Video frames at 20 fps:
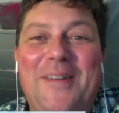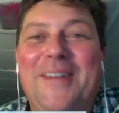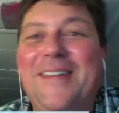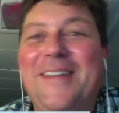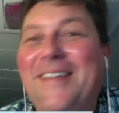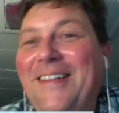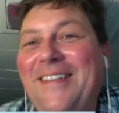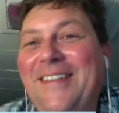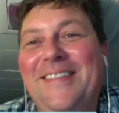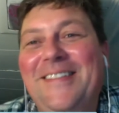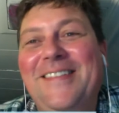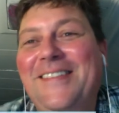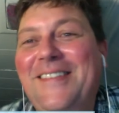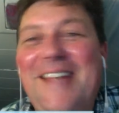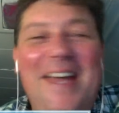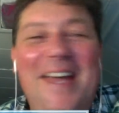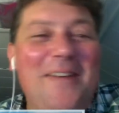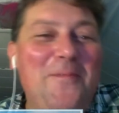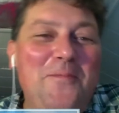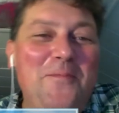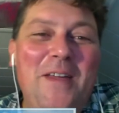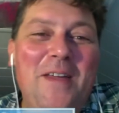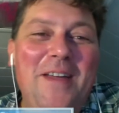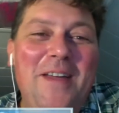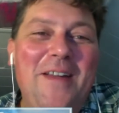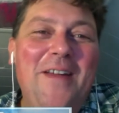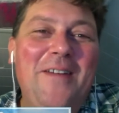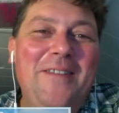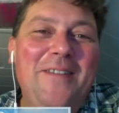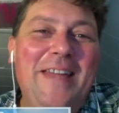And you just I
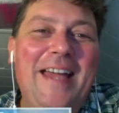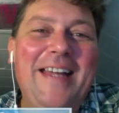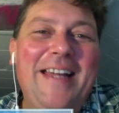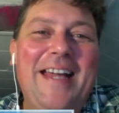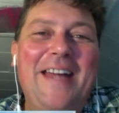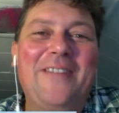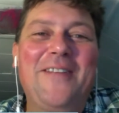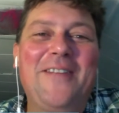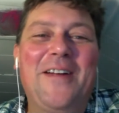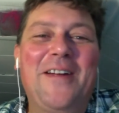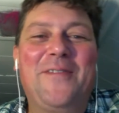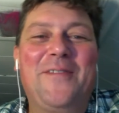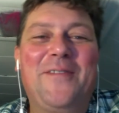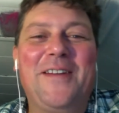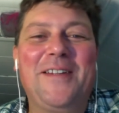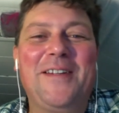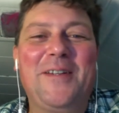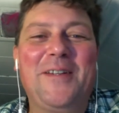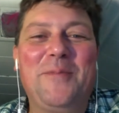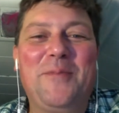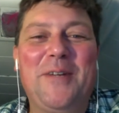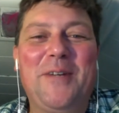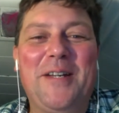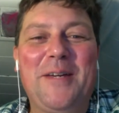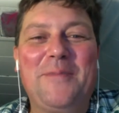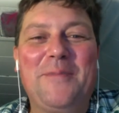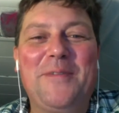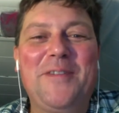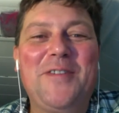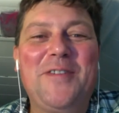got around finally to putting
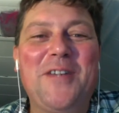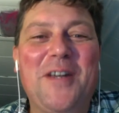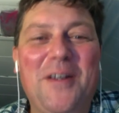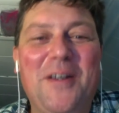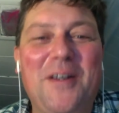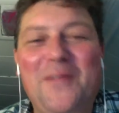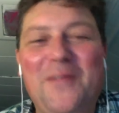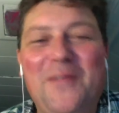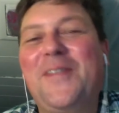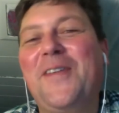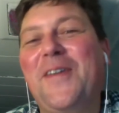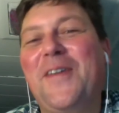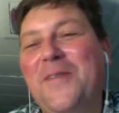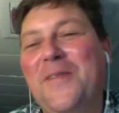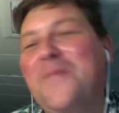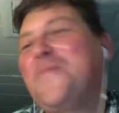up the shelves. So